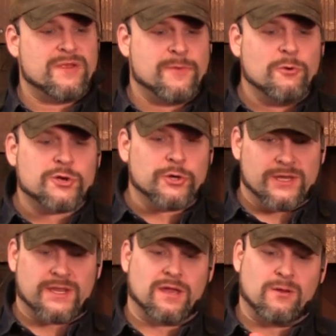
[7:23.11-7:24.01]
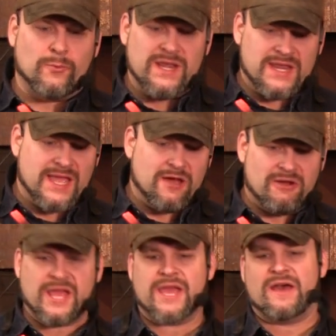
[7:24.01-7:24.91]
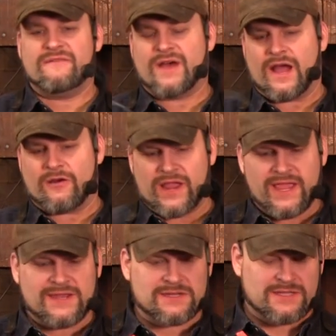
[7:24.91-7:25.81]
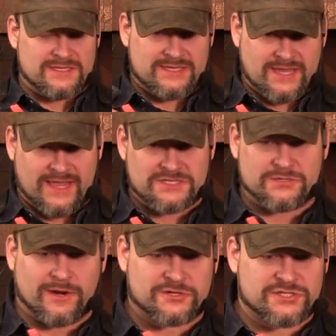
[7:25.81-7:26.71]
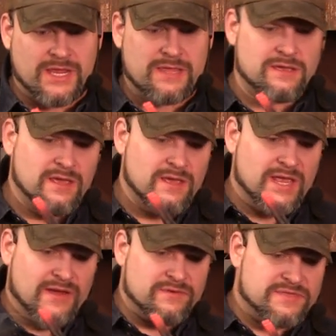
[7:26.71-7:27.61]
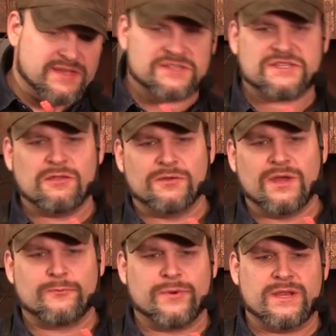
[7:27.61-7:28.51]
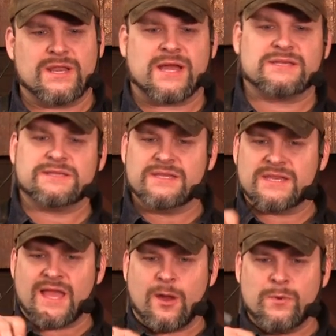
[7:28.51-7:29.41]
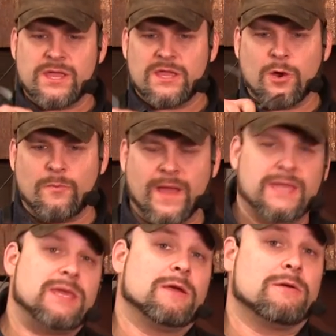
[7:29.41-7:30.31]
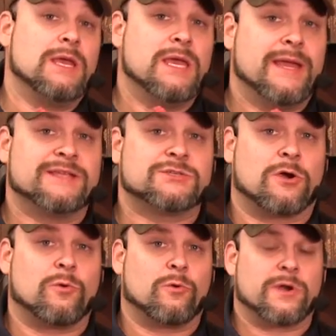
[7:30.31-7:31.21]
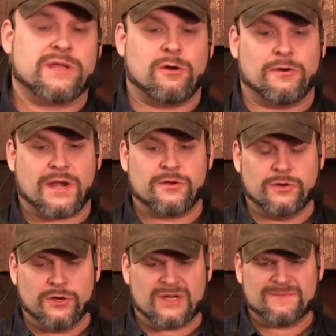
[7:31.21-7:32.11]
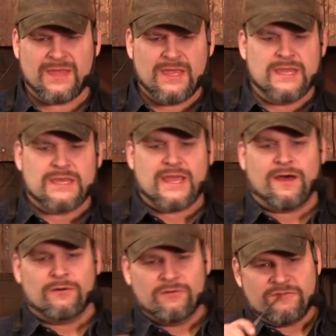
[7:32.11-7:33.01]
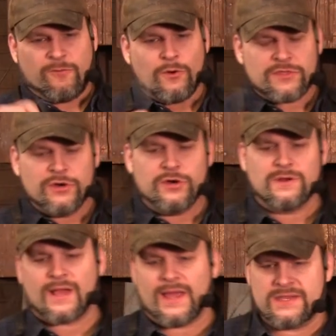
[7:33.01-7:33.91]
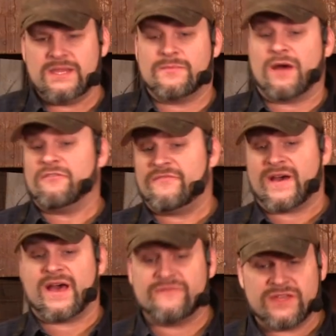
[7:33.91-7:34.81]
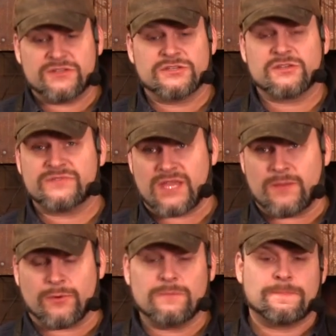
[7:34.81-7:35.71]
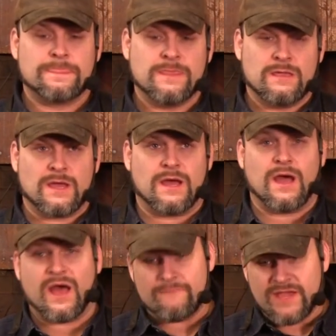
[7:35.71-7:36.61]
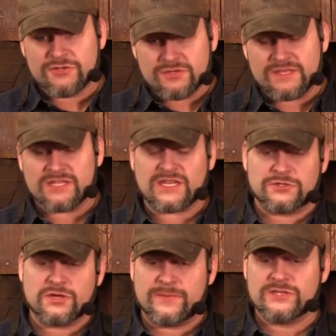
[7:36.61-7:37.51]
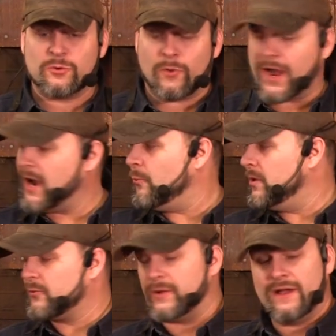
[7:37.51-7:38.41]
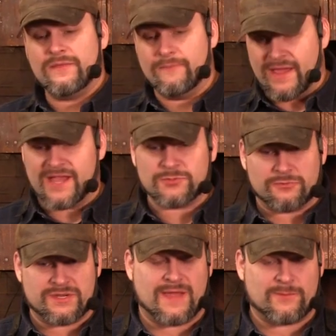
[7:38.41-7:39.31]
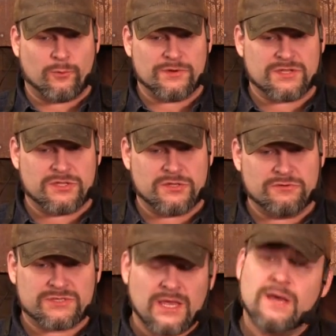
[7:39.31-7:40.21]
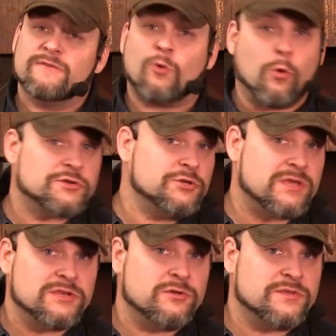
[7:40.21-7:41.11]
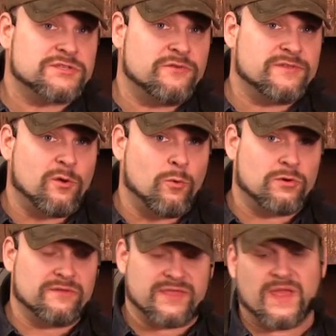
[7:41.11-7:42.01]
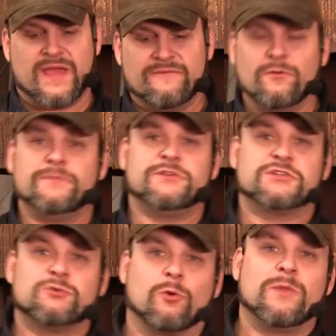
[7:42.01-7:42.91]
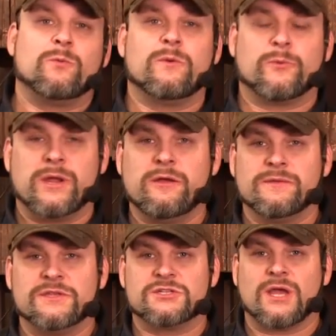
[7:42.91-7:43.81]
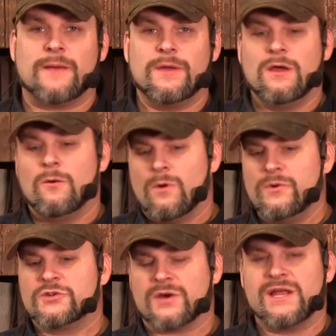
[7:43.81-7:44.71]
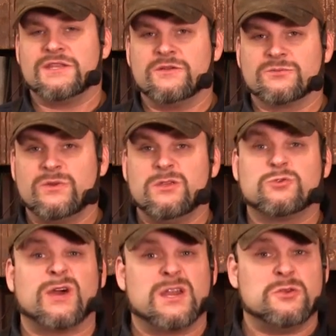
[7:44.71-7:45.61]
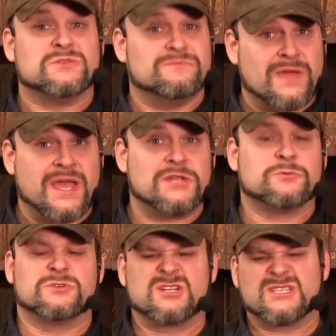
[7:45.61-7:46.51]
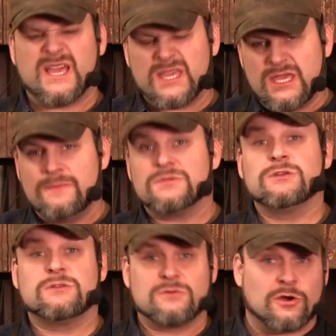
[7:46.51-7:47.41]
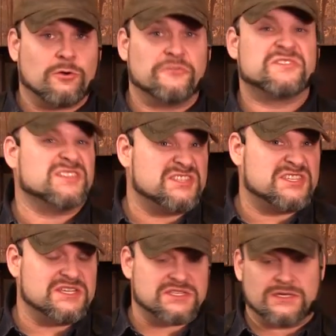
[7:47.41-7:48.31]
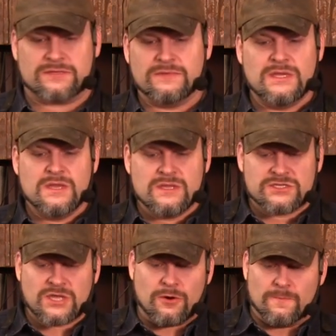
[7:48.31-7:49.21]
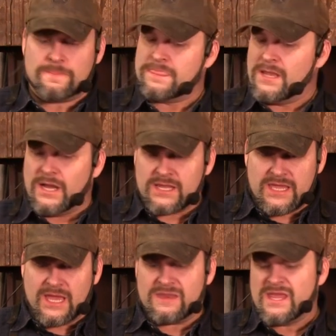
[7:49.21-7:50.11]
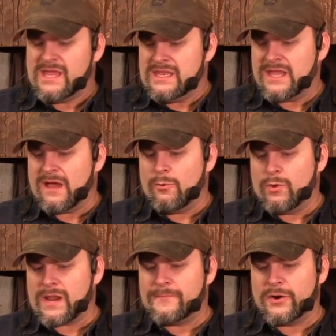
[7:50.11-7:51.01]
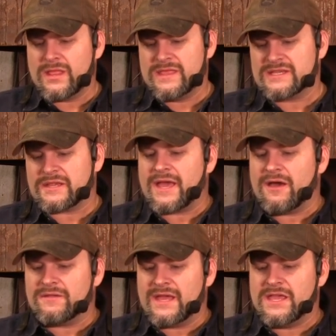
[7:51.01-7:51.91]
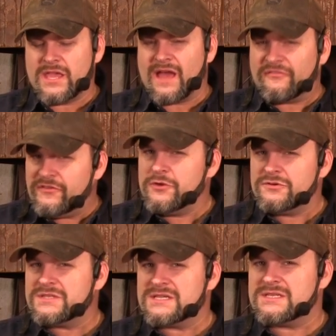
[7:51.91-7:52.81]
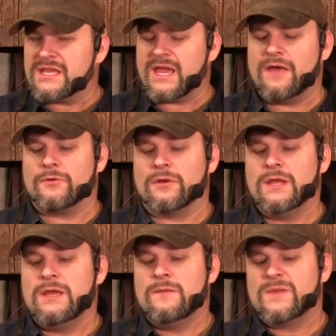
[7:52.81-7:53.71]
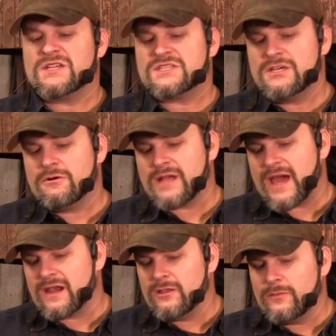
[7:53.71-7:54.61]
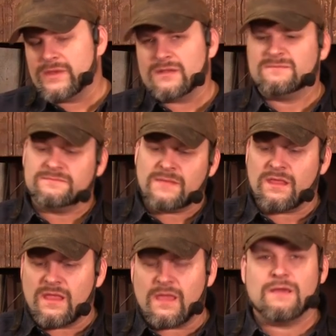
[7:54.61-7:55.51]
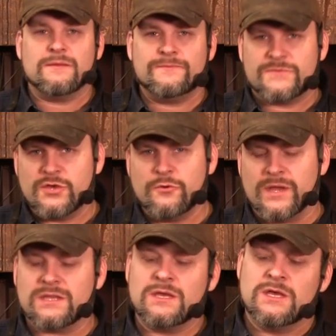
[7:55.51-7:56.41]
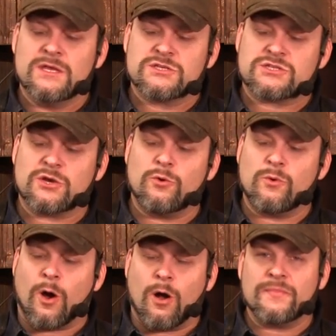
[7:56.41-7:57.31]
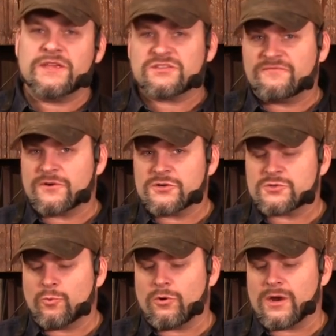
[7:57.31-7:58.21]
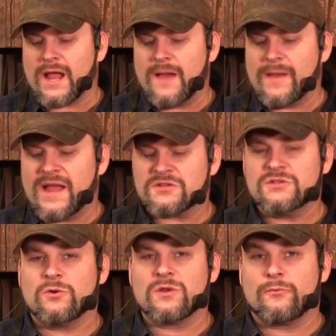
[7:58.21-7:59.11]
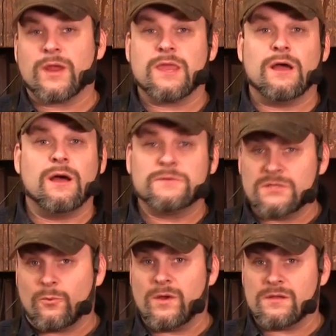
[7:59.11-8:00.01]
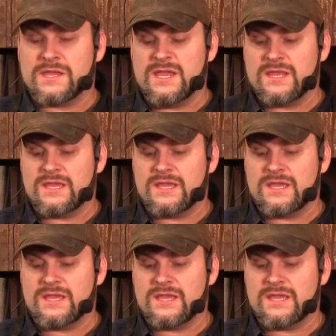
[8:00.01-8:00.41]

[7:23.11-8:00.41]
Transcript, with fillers: primo good. We now have our handle attached to our shank. Everything sealed up pretty nicely. Now we can go back here and start working on our hook. Now, for the hook, I need about five inches of taper. Uh, I measured this. I took a piece of wire and went around the mandrel that I'm going to use. Of course, you can do this over the horn of the anvil. Just normally when we're here in the shop, what we try to do is we try to use mandrels because that keeps the curls consistent. So, again, now when I'm pulling this out, I fuse this together, but it's still got a little bit of eh, to it. So on this first work, I'm actually going to bring it up to the welding heat